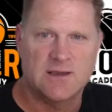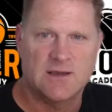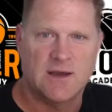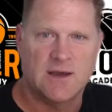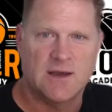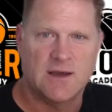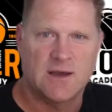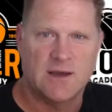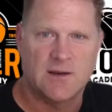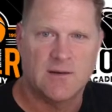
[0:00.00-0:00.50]

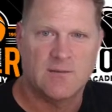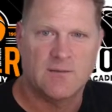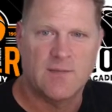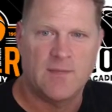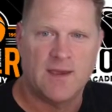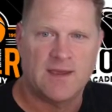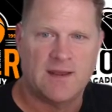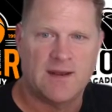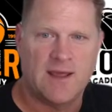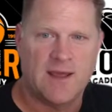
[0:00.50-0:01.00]

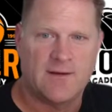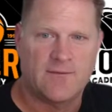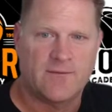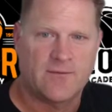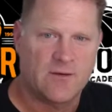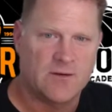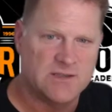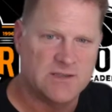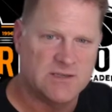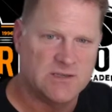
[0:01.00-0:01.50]
make an
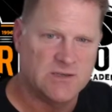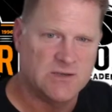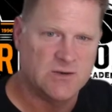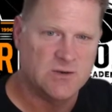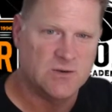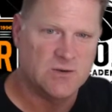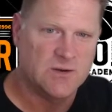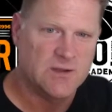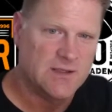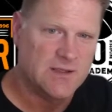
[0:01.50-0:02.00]
effort
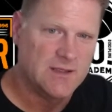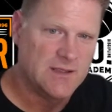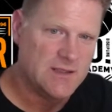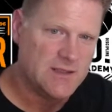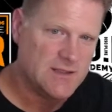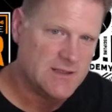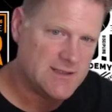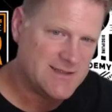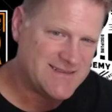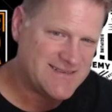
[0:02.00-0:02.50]
to
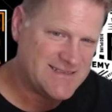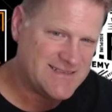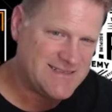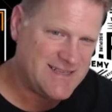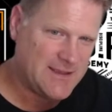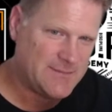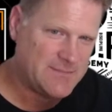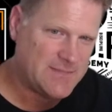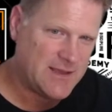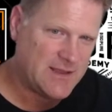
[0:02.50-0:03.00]

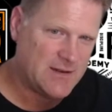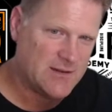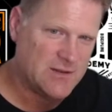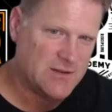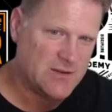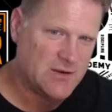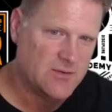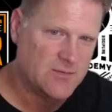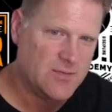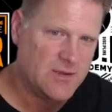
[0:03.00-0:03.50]
step down a
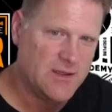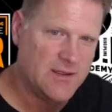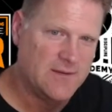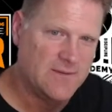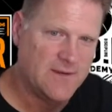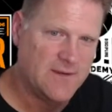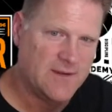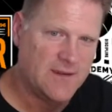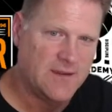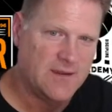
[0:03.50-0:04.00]
little bit
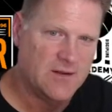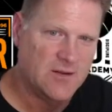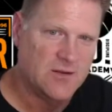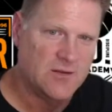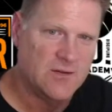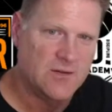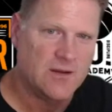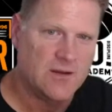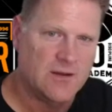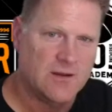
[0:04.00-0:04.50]
to get a
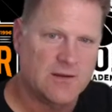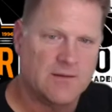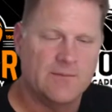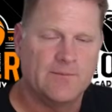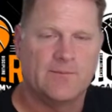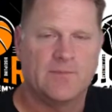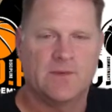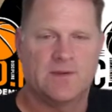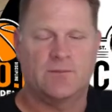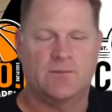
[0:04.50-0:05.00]
good look.
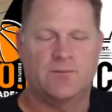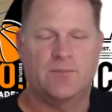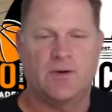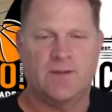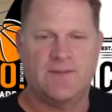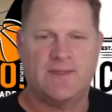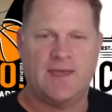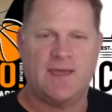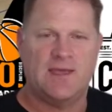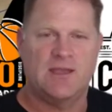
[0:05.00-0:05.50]
So
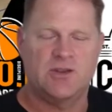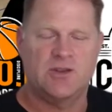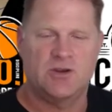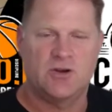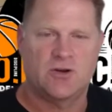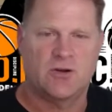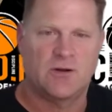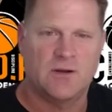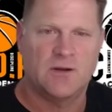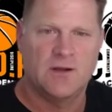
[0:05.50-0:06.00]
put that in
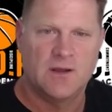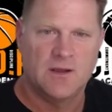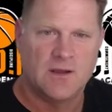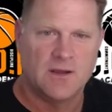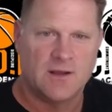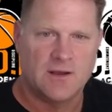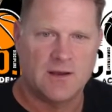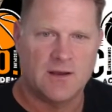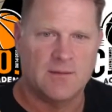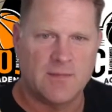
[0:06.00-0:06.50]
your
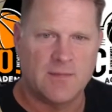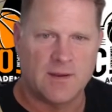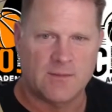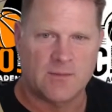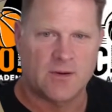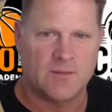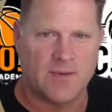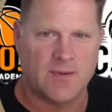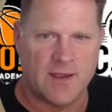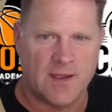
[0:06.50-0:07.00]

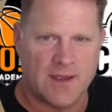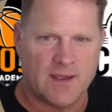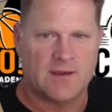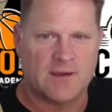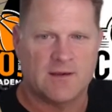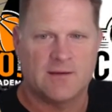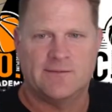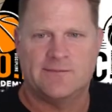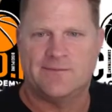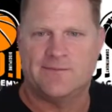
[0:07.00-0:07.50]
memory
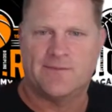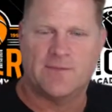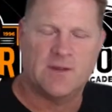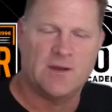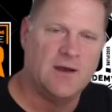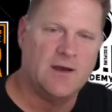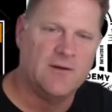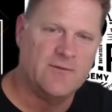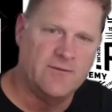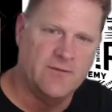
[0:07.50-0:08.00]
bank
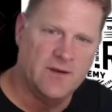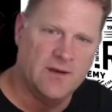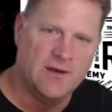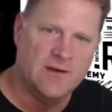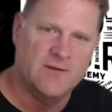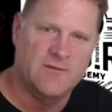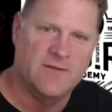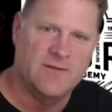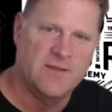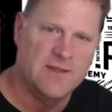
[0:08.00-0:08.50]
off
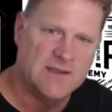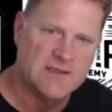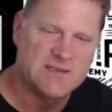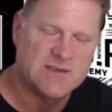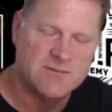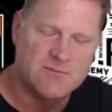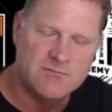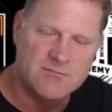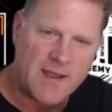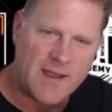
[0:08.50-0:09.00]
of this
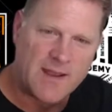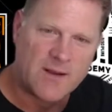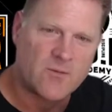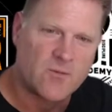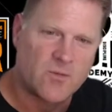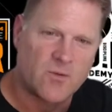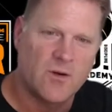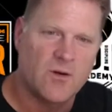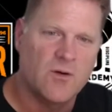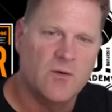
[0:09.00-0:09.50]

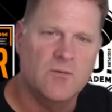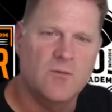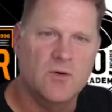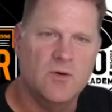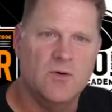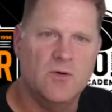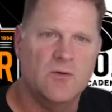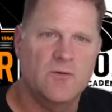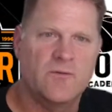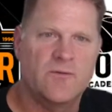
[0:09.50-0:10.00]
micro
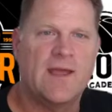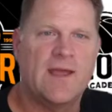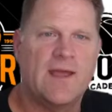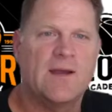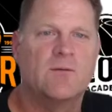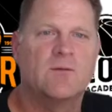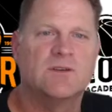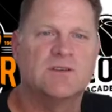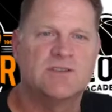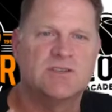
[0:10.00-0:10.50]
move
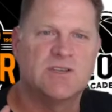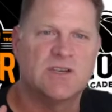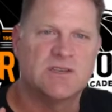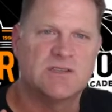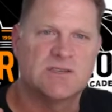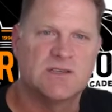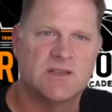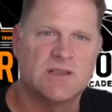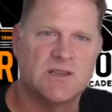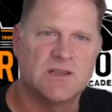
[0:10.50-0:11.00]
that was
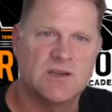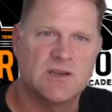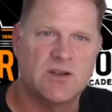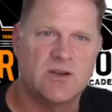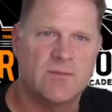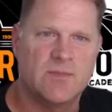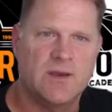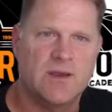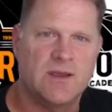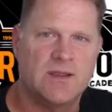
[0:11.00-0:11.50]
just a little
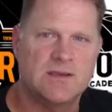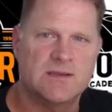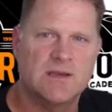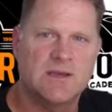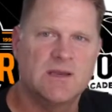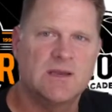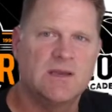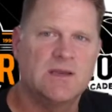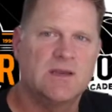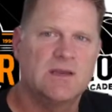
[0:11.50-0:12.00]
bit
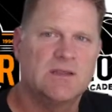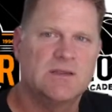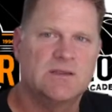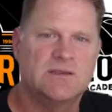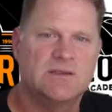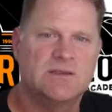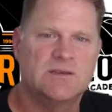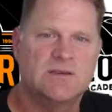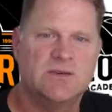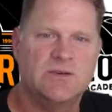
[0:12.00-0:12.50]

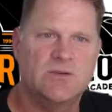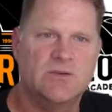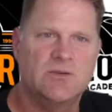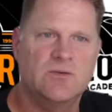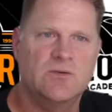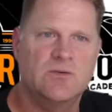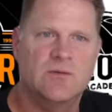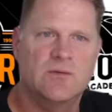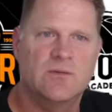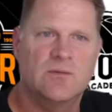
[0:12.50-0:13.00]

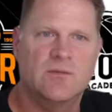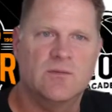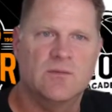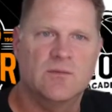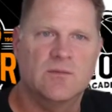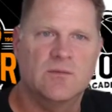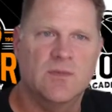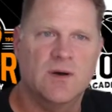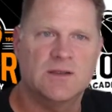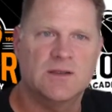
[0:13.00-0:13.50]
too
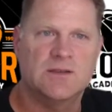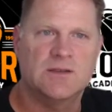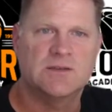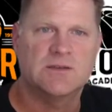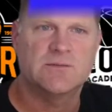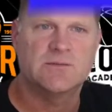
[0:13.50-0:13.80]
much.